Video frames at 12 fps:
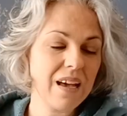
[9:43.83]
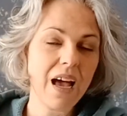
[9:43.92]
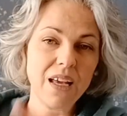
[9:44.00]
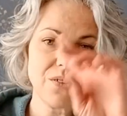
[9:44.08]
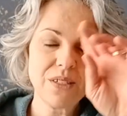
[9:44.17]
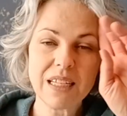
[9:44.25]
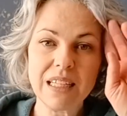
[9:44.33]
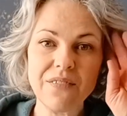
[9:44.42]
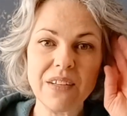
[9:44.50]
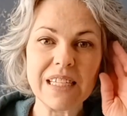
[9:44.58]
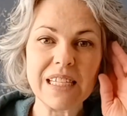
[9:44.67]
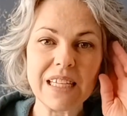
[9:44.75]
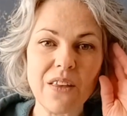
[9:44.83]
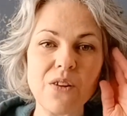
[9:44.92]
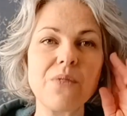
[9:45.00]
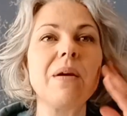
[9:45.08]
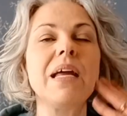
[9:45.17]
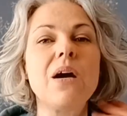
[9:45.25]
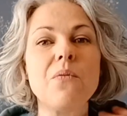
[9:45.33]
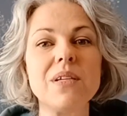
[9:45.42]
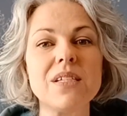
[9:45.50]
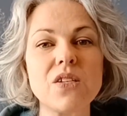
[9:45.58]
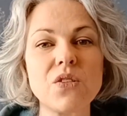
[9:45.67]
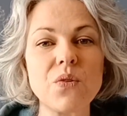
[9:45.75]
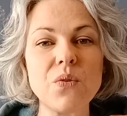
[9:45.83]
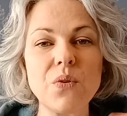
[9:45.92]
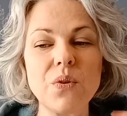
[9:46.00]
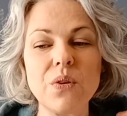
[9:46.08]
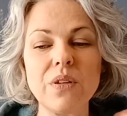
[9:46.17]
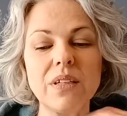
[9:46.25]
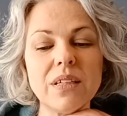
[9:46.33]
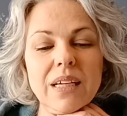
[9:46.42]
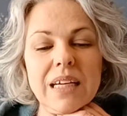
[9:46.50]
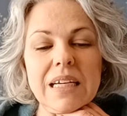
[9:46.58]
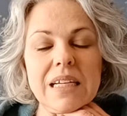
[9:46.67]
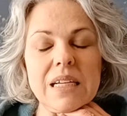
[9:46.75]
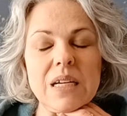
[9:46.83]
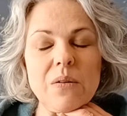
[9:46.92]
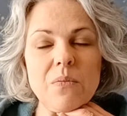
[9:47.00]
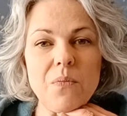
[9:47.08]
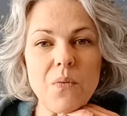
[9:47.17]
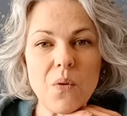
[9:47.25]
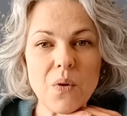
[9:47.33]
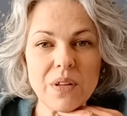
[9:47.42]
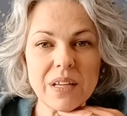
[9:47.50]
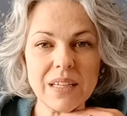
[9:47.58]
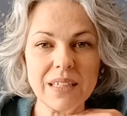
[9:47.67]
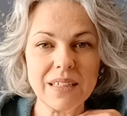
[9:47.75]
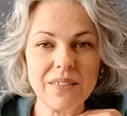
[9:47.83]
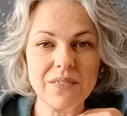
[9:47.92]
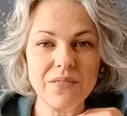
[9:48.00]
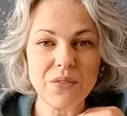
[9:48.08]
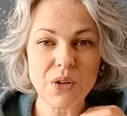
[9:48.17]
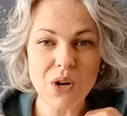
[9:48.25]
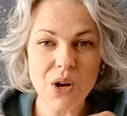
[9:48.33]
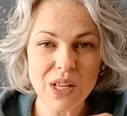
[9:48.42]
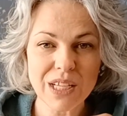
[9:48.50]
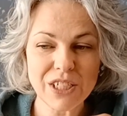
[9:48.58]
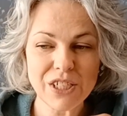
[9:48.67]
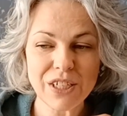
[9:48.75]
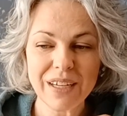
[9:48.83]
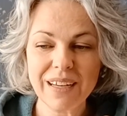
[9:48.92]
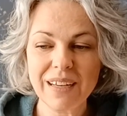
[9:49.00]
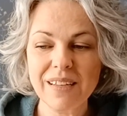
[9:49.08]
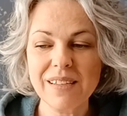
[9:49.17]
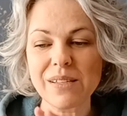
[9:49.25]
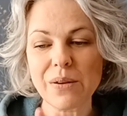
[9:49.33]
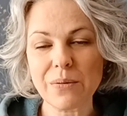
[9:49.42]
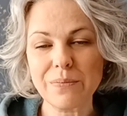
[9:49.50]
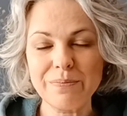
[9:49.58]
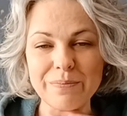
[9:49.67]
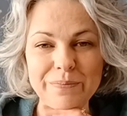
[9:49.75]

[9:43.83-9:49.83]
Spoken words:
I used to live in southern Maine. I went to school in Portland for college. So